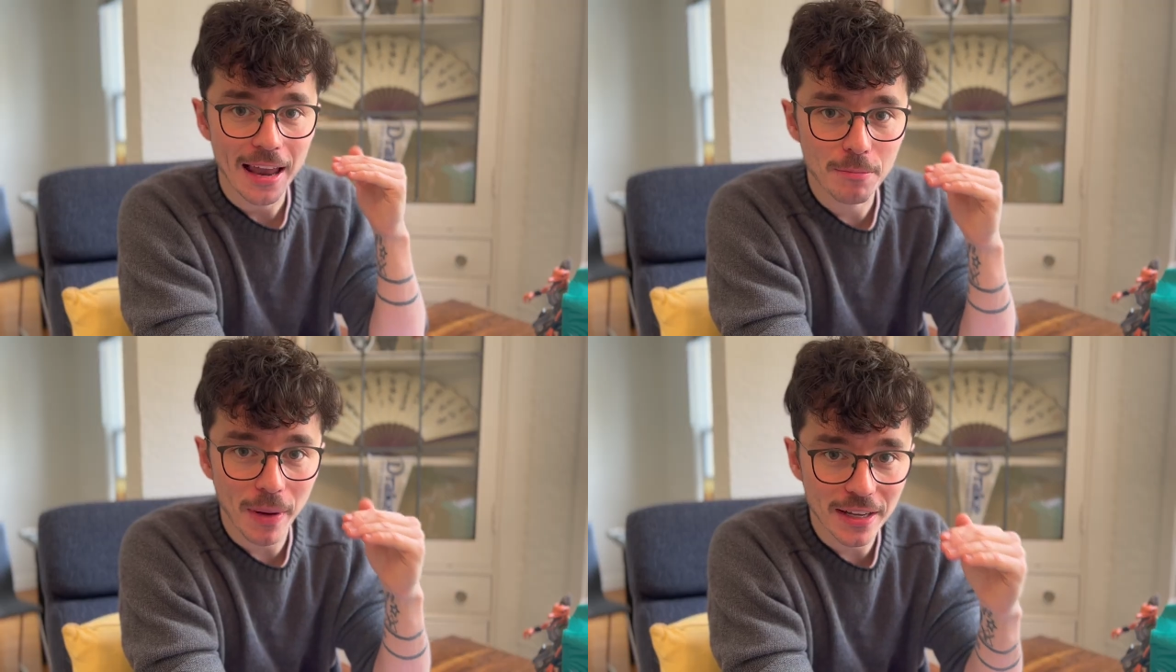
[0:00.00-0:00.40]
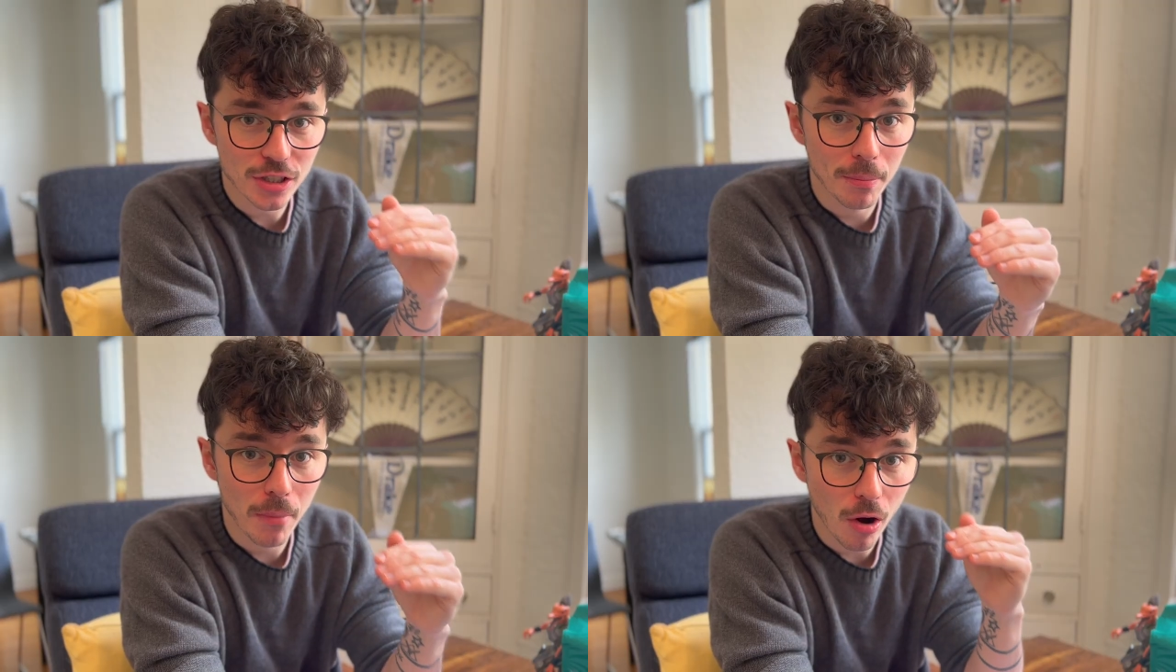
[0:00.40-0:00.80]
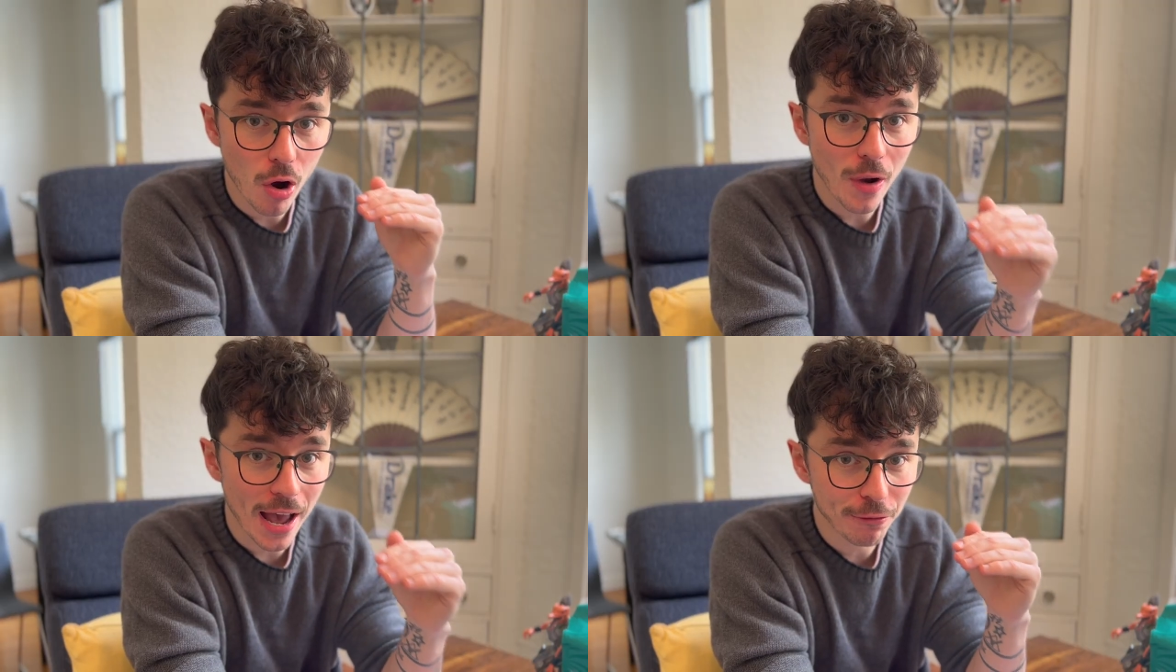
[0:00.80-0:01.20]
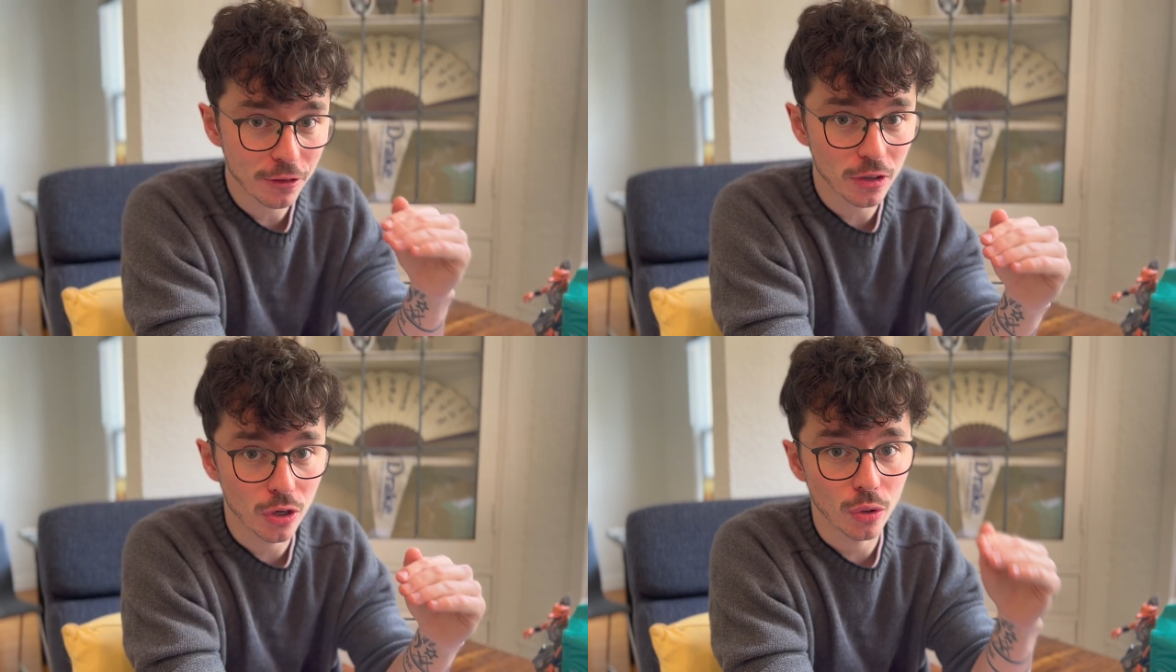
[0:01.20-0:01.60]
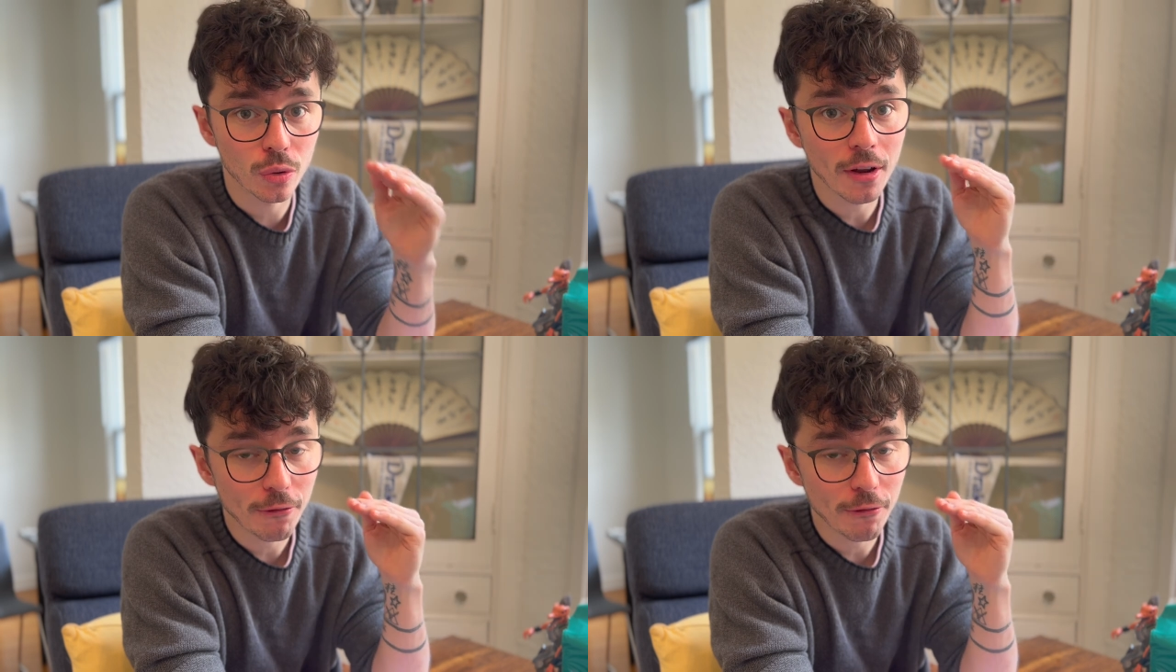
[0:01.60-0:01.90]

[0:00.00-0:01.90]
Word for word: And by tomorrow afternoon,